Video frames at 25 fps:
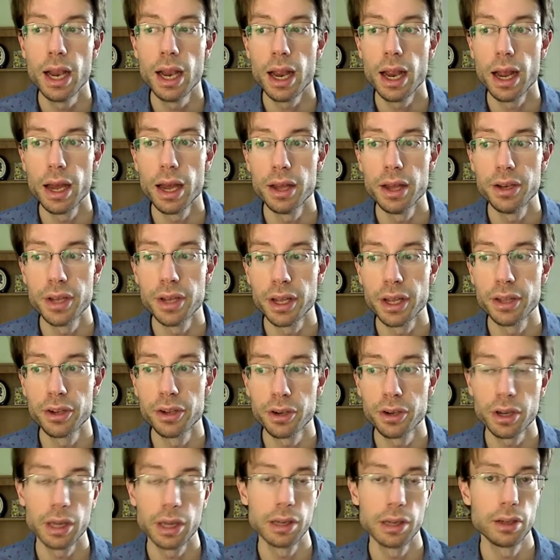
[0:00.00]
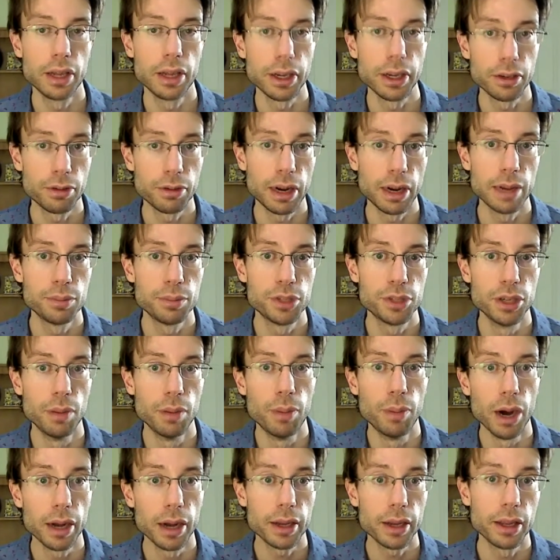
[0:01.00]
and they're kind of like crabs in a
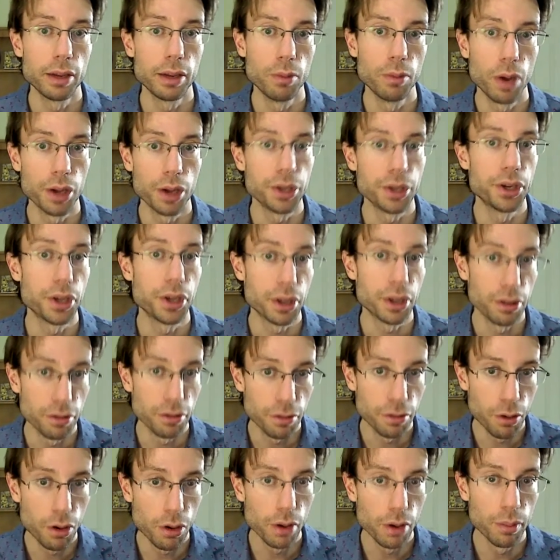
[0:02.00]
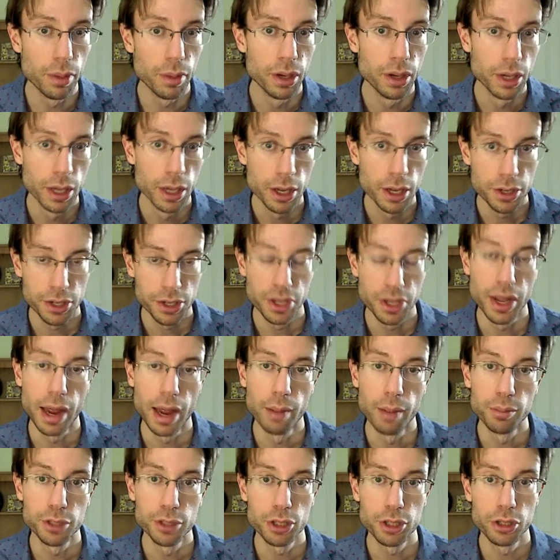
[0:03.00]
bucket and want you to conform to
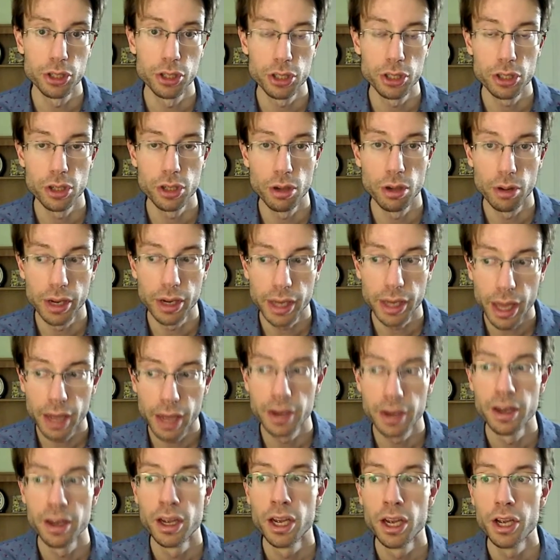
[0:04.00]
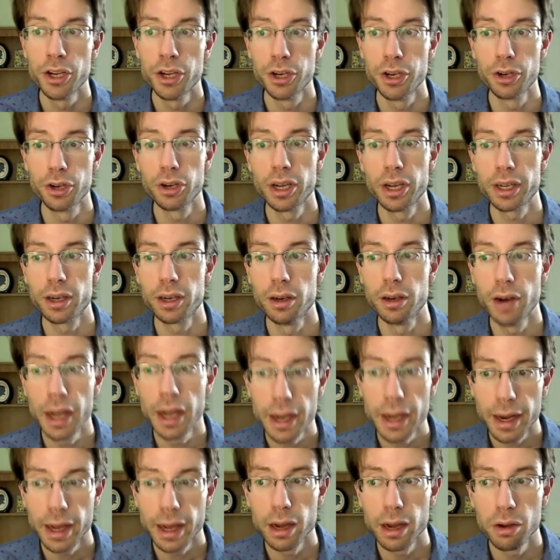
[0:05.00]
that. So just know, again, you're like a
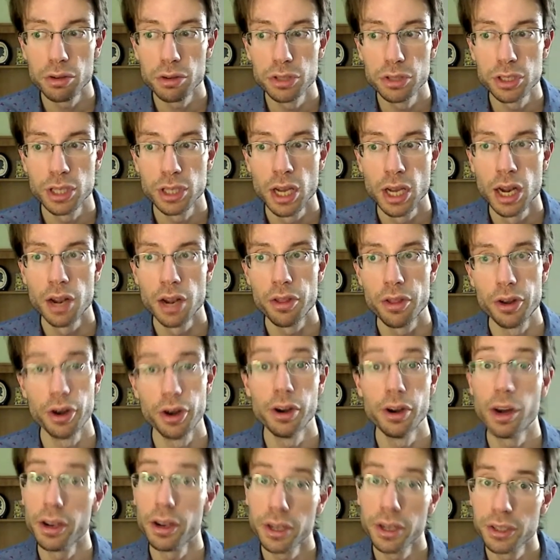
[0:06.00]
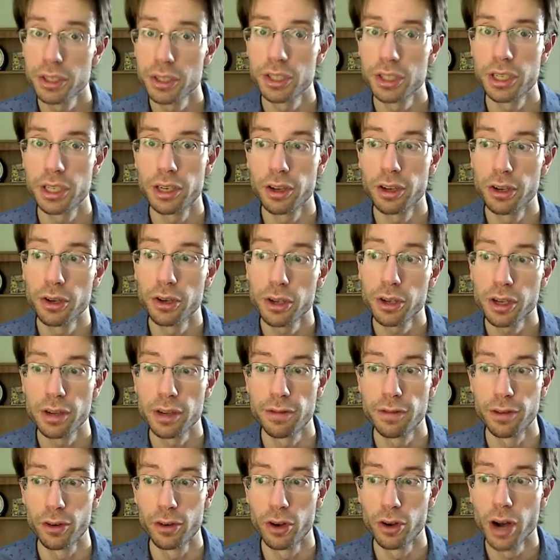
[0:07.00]
lighthouse. They're not necessarily looking
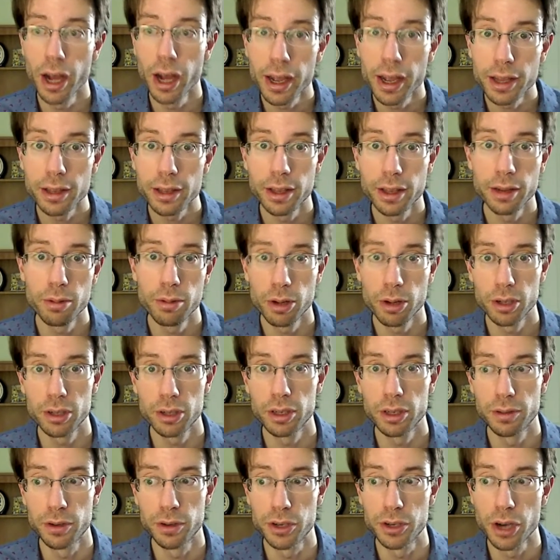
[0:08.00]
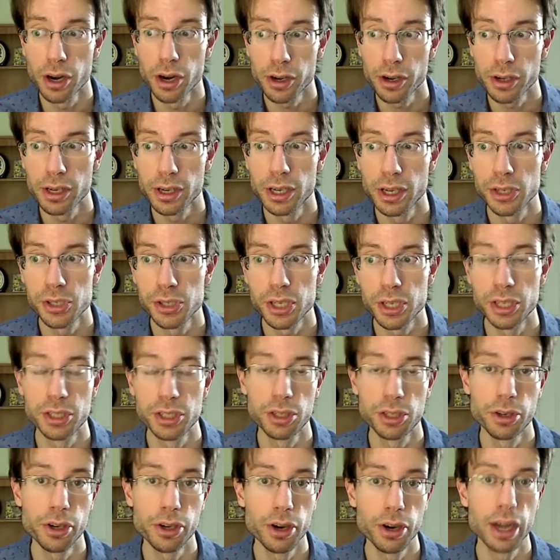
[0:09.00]
for light. They want to live in darkness. And
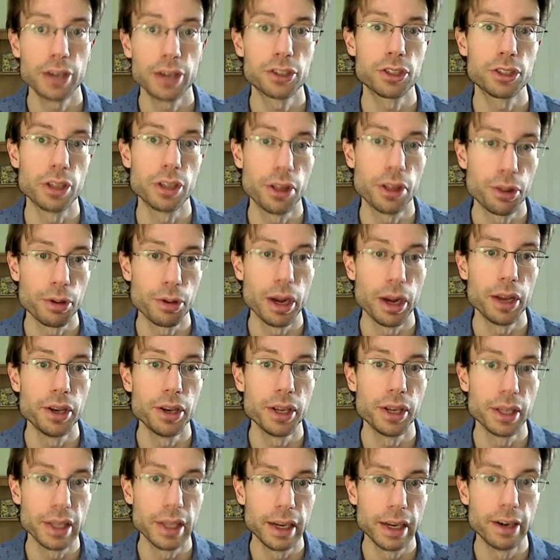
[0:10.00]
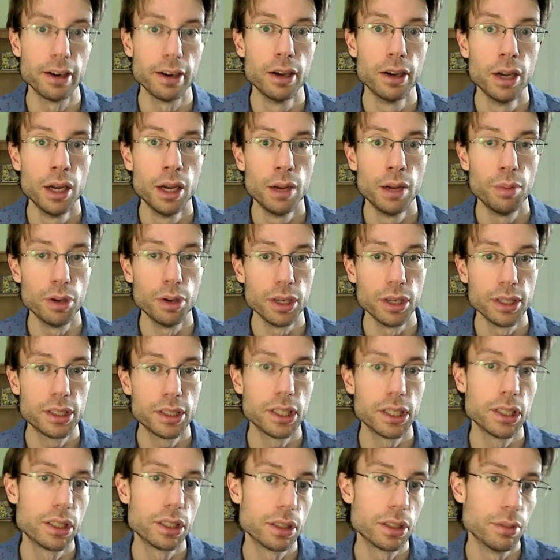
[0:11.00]
so you're actually threatening their belief
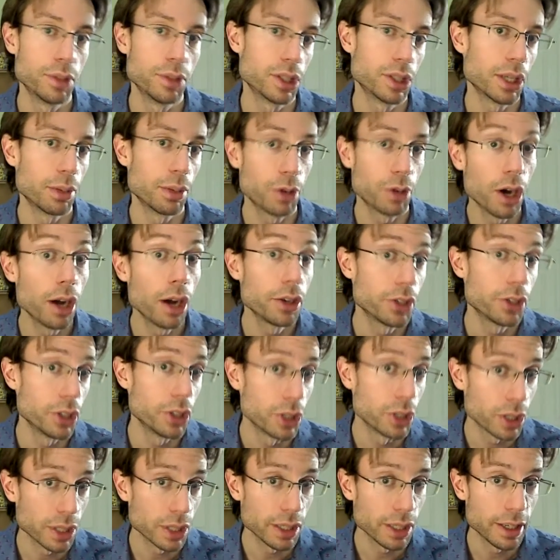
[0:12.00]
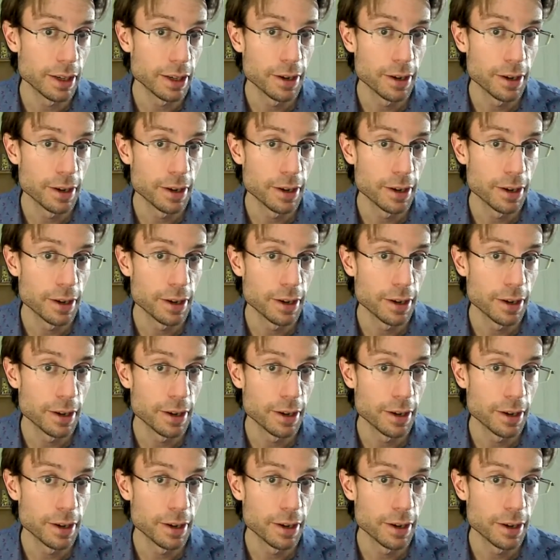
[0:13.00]
systems subconsciously.